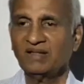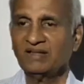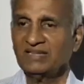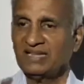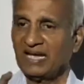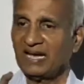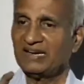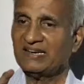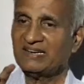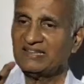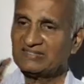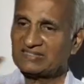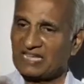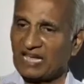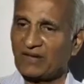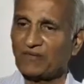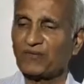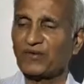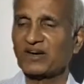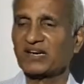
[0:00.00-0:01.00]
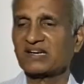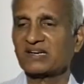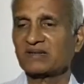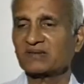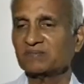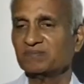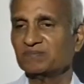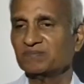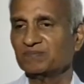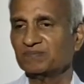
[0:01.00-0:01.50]
they are deciphered.
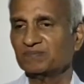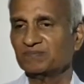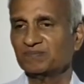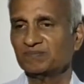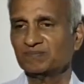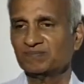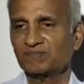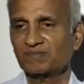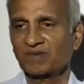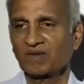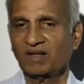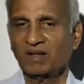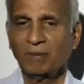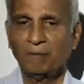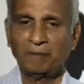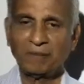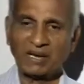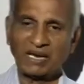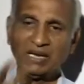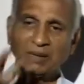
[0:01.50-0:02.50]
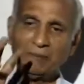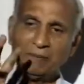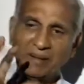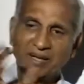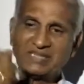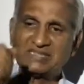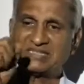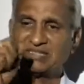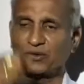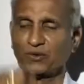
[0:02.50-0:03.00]
Brain
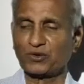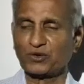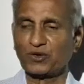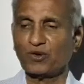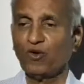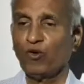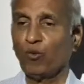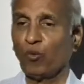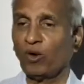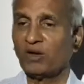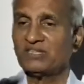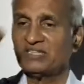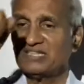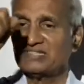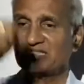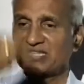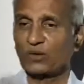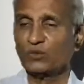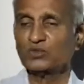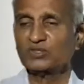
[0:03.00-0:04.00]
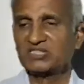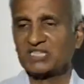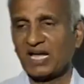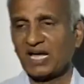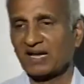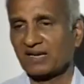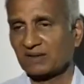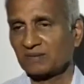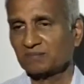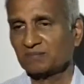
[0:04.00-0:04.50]
makes out what the sounds
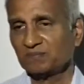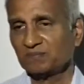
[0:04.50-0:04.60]
are.